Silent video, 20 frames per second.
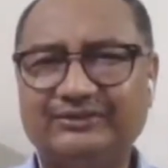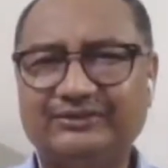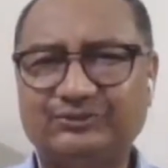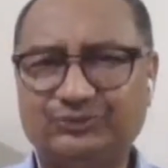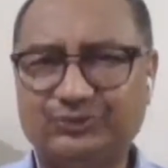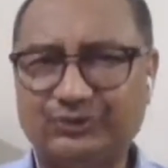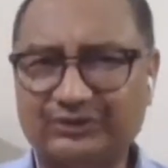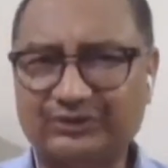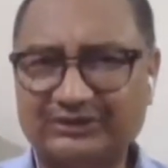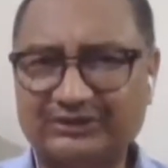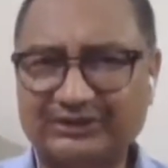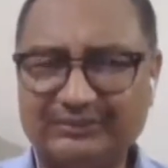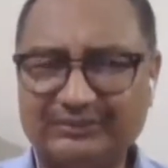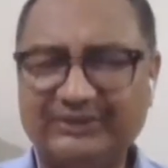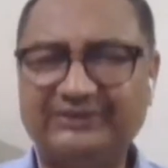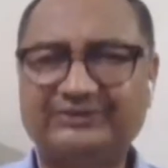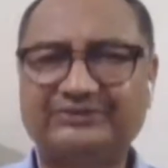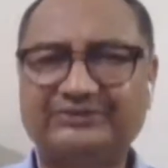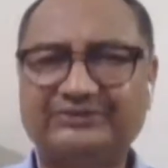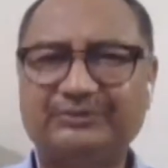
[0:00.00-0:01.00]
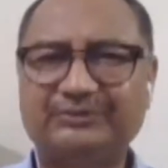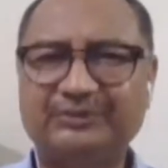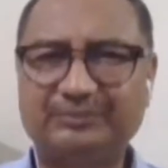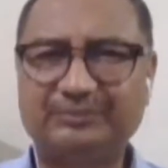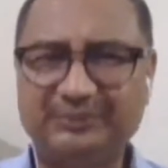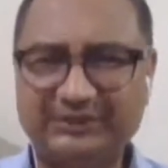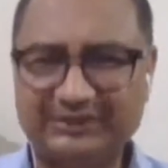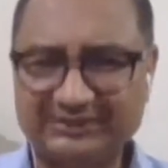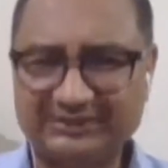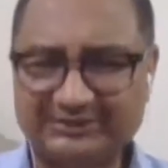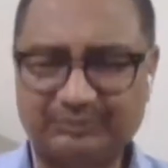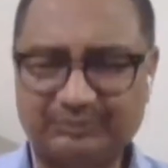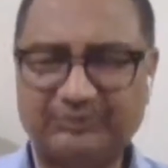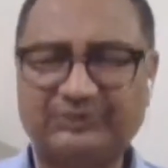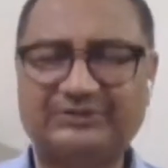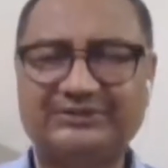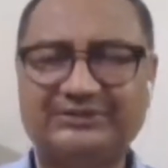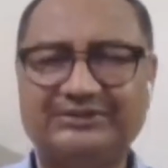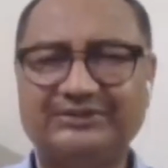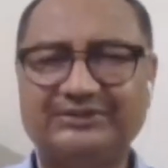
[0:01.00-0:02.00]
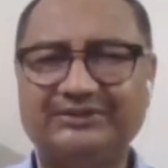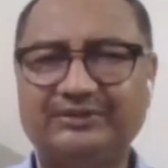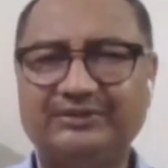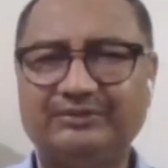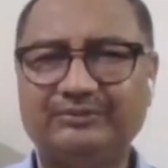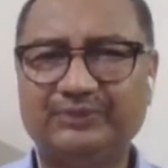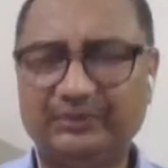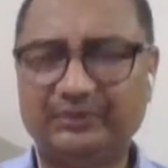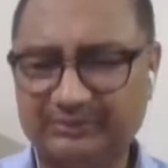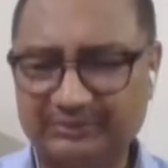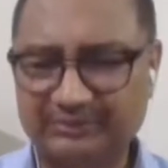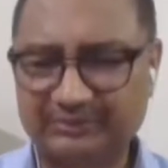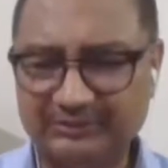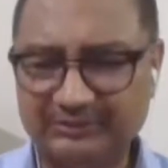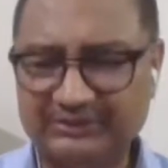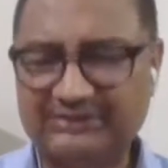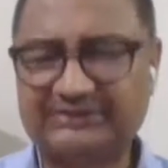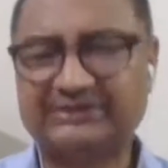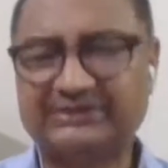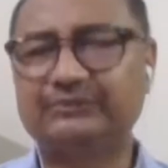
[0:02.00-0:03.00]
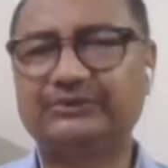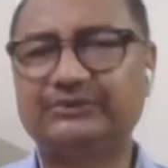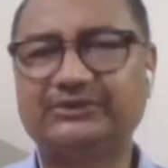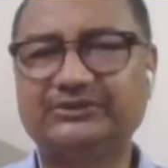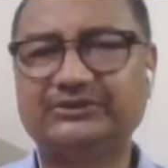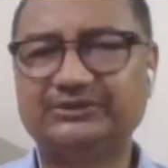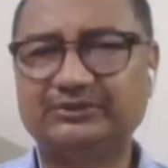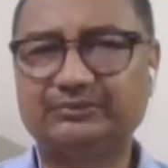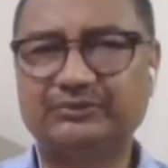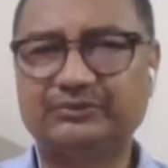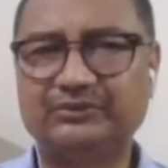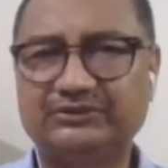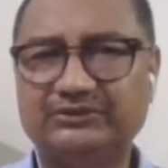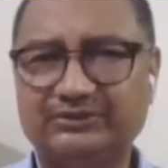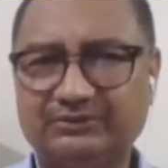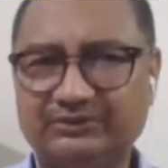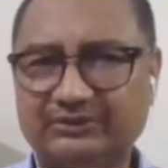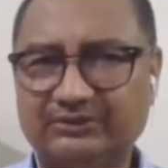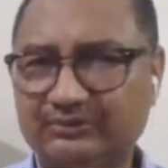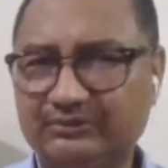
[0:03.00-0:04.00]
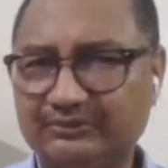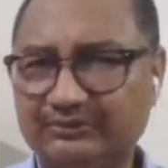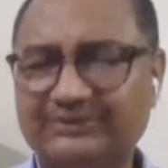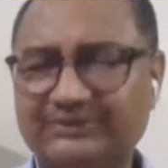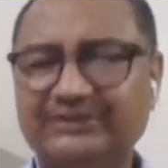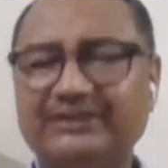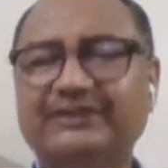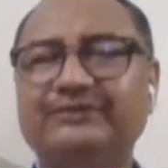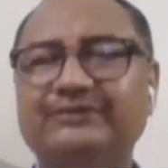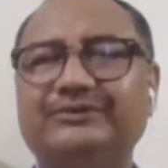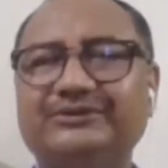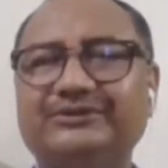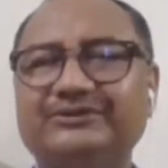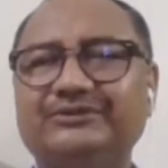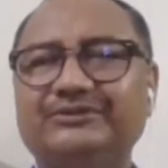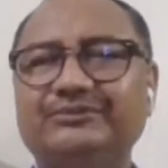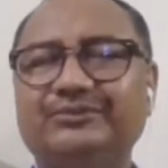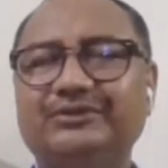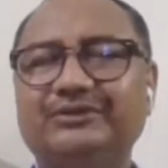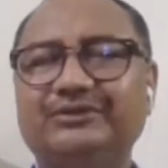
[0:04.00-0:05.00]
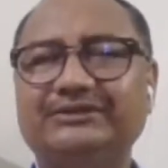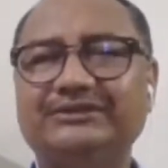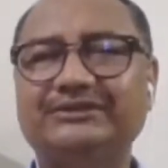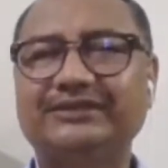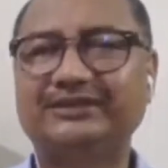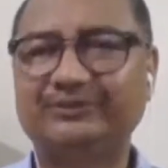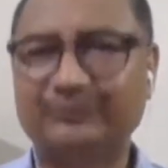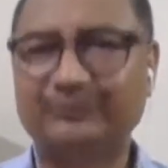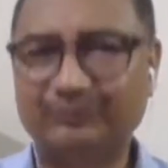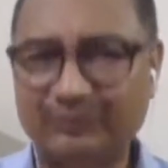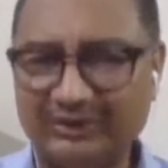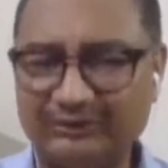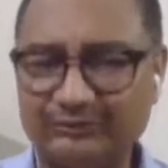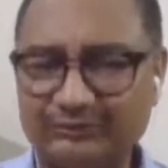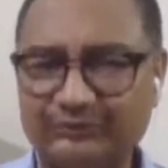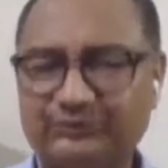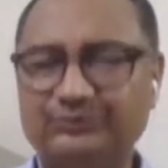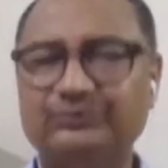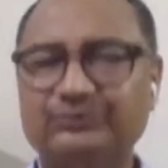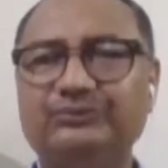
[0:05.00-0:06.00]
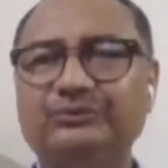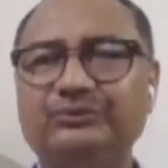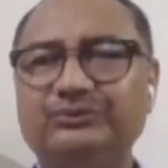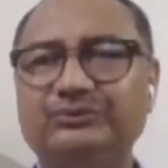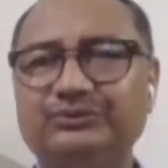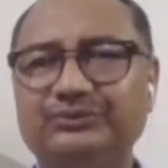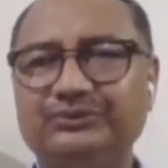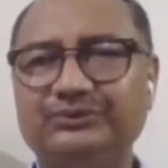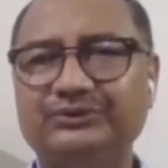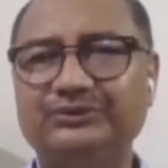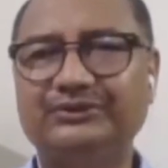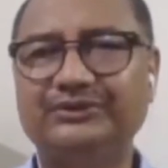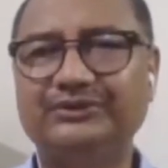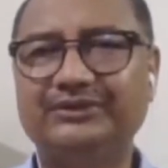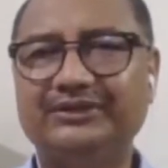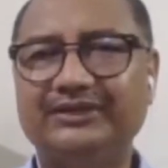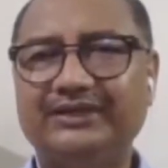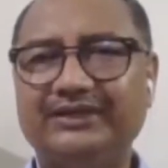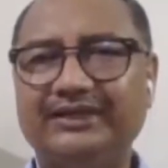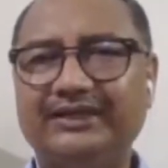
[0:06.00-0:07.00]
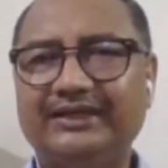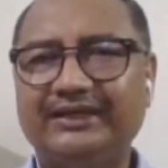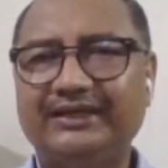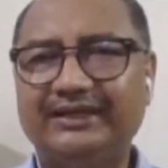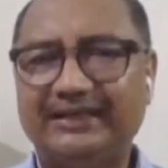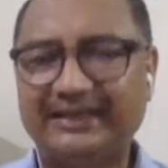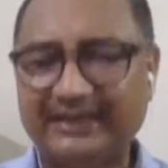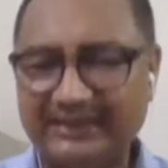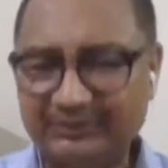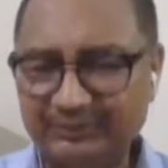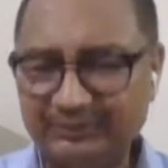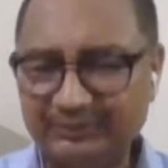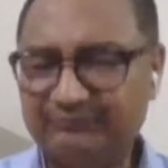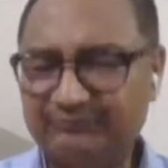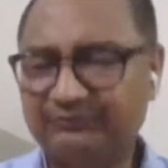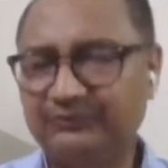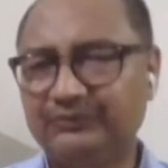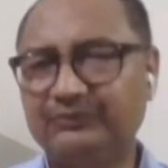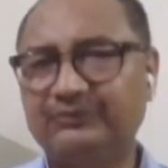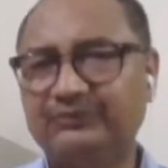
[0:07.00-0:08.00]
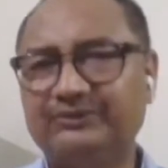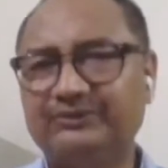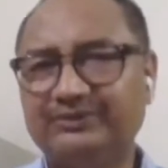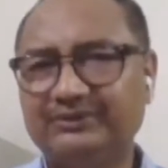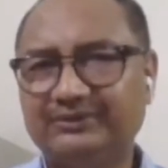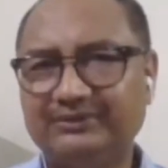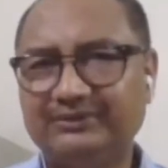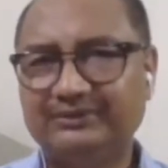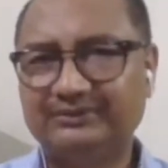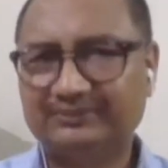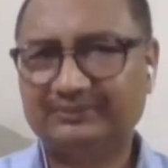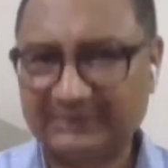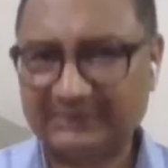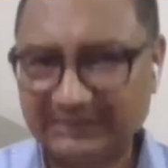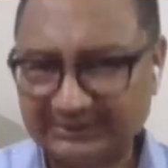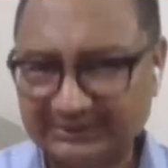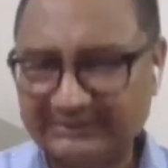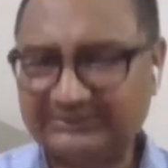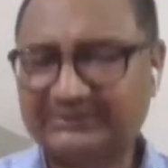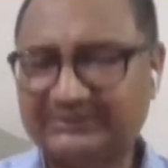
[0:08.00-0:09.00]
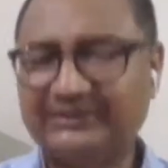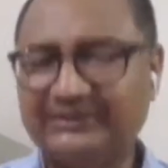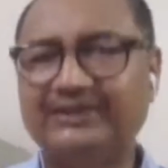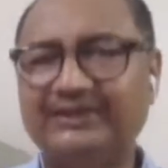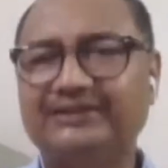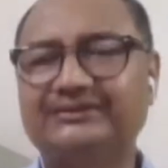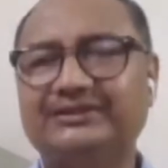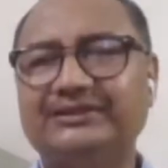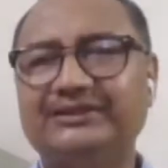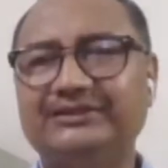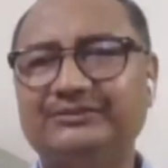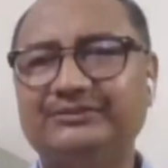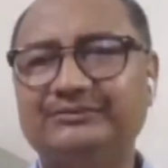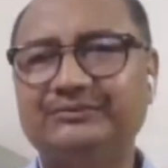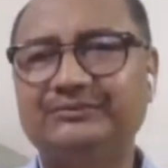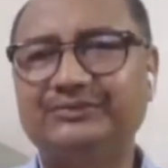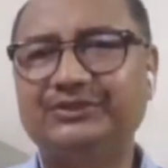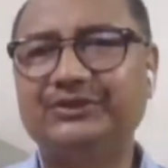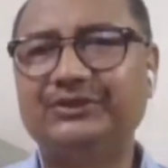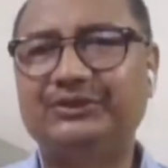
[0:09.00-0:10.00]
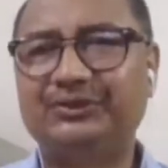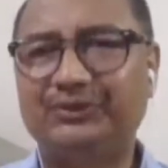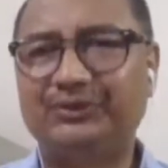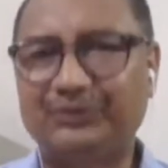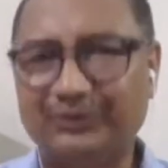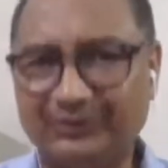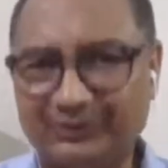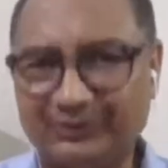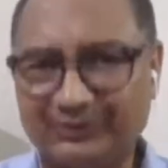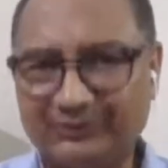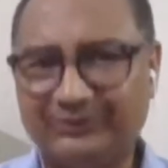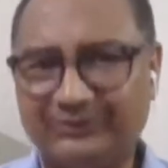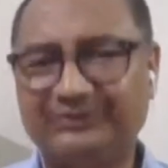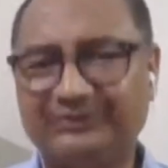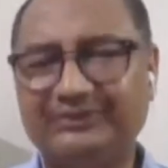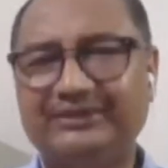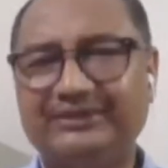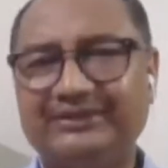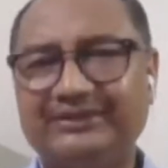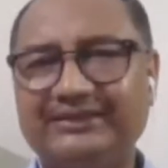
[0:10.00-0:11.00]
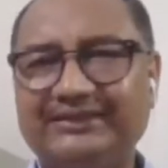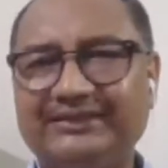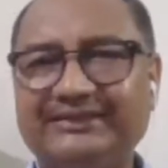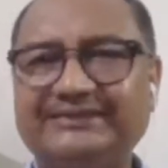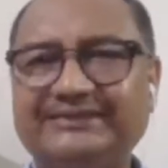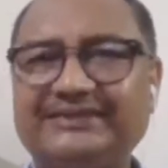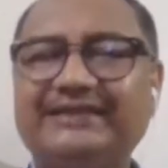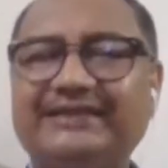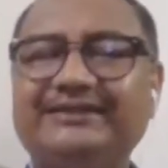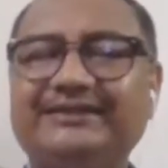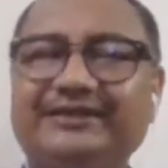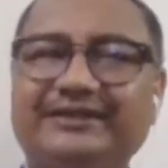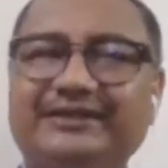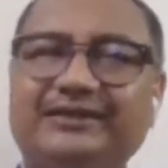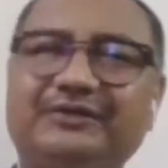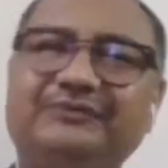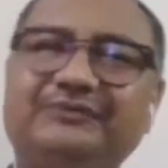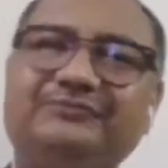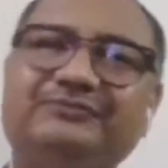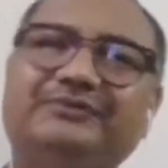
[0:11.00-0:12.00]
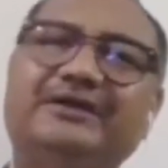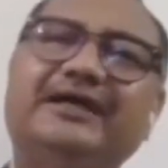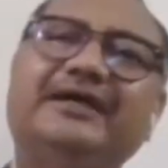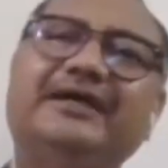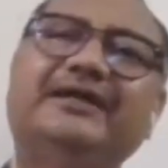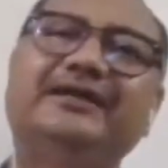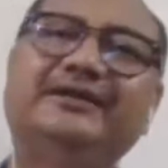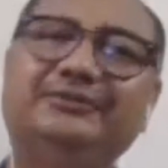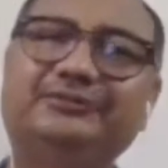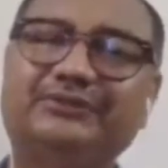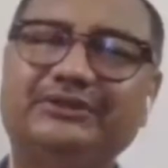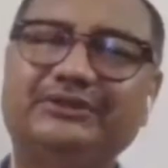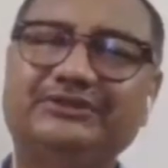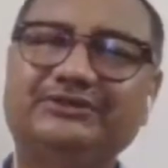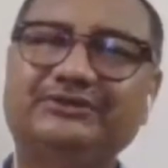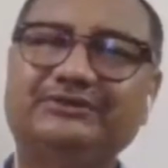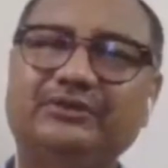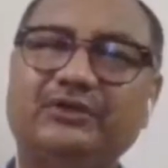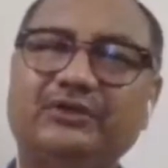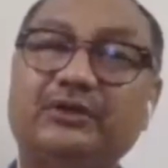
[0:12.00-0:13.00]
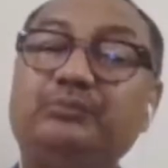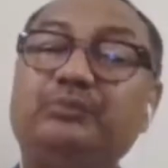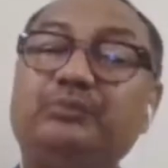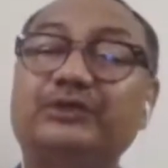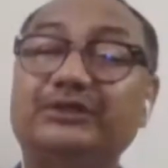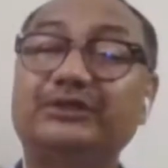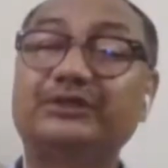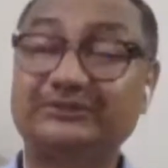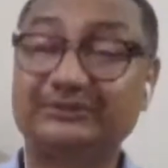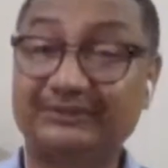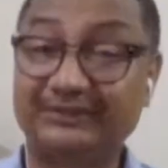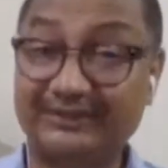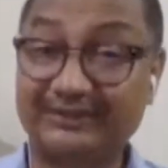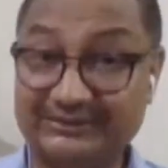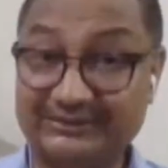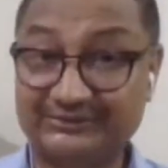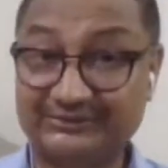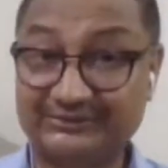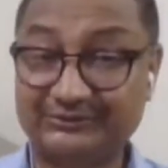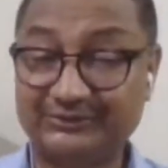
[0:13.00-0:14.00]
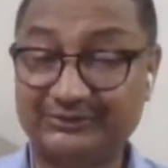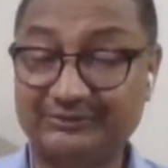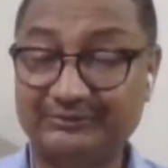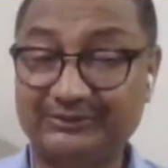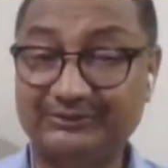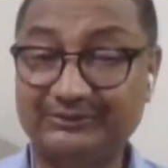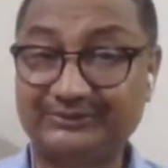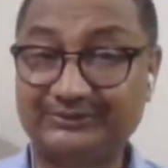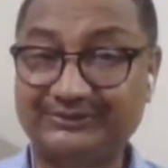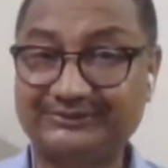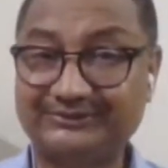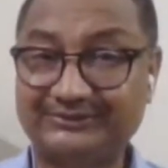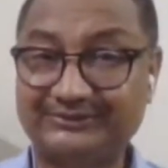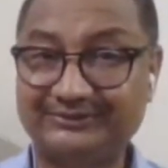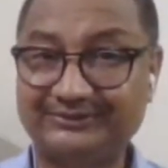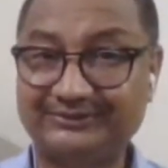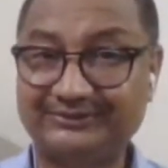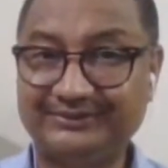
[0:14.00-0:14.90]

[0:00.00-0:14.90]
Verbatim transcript: shortcomings of the british policy of the, of the british education policy or the colonial education policy and what we should do had we followed gandhi's naya talim or his idea of higher education or vocationalization of education